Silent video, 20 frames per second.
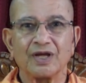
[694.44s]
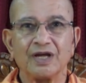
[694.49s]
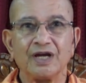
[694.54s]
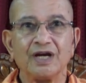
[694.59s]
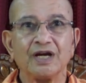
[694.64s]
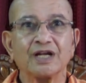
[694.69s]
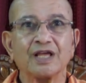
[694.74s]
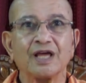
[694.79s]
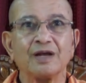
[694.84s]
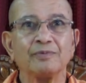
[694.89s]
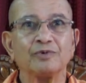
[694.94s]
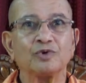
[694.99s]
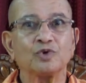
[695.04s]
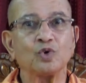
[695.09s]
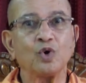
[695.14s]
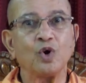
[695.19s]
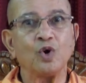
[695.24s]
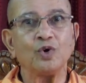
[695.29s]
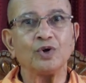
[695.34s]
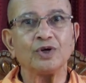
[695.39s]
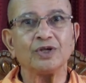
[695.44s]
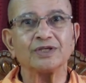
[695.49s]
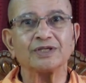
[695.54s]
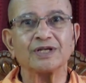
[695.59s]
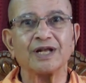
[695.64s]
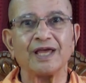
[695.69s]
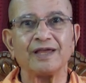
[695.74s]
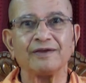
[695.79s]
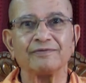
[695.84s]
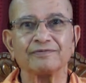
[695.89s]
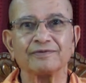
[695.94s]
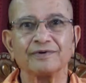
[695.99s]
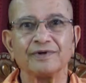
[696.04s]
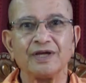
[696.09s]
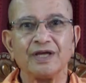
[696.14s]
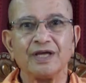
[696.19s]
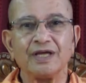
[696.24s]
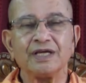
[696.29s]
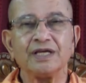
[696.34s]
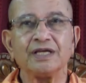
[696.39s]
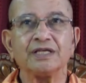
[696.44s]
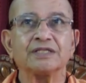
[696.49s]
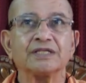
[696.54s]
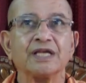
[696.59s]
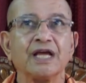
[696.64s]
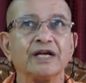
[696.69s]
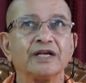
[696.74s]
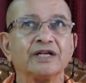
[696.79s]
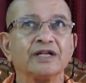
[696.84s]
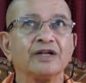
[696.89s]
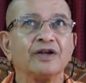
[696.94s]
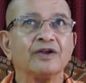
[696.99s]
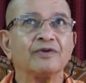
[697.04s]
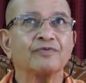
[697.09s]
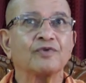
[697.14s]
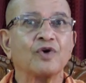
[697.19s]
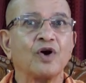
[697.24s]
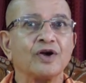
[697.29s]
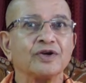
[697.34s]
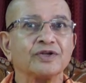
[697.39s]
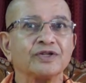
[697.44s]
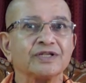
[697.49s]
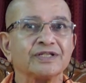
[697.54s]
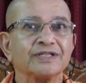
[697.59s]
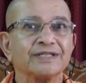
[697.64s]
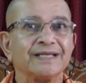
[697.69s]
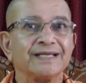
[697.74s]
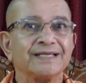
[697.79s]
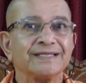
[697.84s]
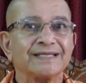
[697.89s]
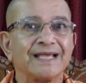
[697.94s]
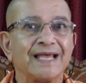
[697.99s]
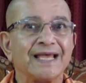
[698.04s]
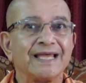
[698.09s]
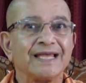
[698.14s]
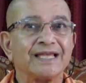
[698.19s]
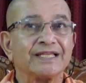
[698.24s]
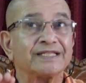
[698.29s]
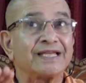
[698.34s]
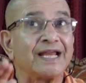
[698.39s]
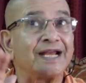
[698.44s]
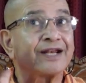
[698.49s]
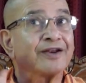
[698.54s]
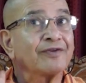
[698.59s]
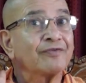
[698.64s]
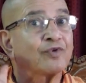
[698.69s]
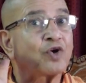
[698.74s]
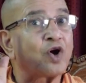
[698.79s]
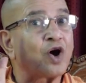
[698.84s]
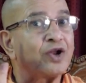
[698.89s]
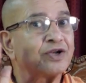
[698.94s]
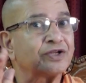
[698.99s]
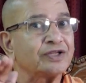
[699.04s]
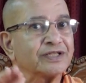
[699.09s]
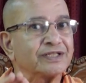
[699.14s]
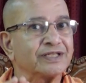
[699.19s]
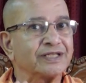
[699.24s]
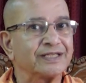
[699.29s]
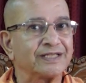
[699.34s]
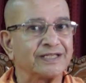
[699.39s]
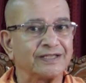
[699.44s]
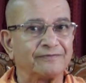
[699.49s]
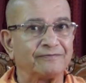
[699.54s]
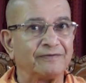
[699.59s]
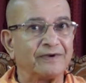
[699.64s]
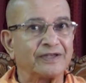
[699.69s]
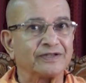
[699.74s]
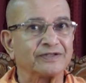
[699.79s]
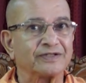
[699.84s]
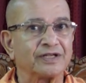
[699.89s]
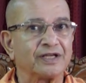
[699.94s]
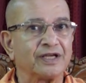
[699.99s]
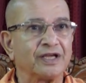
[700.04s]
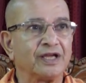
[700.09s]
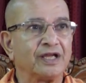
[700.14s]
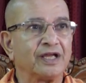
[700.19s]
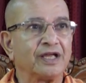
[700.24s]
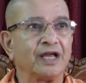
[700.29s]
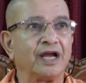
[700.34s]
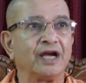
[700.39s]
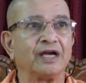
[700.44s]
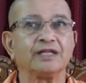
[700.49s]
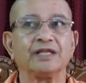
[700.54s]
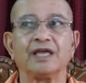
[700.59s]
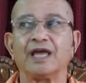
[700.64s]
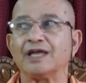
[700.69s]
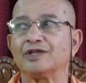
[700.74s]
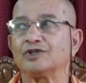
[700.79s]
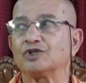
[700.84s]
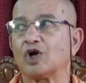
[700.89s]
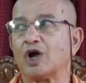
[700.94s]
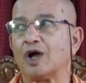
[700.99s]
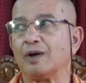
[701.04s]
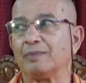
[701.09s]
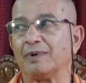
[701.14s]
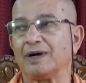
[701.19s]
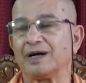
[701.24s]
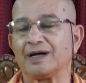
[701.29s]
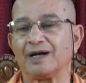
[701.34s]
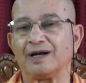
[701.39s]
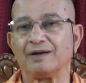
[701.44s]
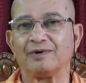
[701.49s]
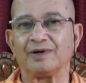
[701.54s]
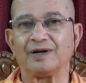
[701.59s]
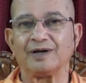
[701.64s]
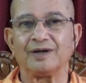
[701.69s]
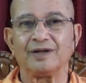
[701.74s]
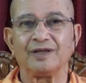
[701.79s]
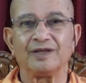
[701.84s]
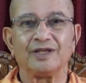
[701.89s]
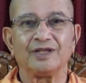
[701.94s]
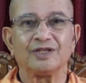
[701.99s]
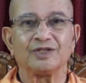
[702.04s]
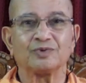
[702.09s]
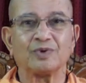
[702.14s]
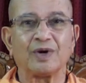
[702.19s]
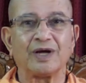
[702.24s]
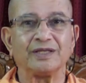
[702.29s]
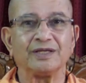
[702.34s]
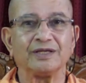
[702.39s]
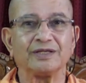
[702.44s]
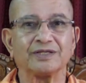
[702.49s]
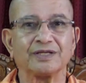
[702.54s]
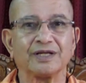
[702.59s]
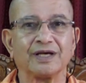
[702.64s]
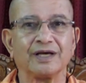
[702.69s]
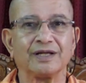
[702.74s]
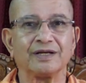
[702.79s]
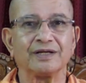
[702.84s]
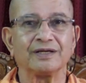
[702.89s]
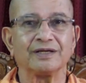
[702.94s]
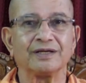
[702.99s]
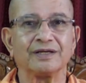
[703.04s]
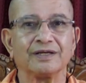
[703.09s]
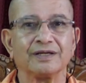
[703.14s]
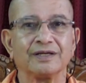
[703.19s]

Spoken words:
It can be throughout his life. His center of consciousness is fixed at the enjoyment level, Swadhisthana.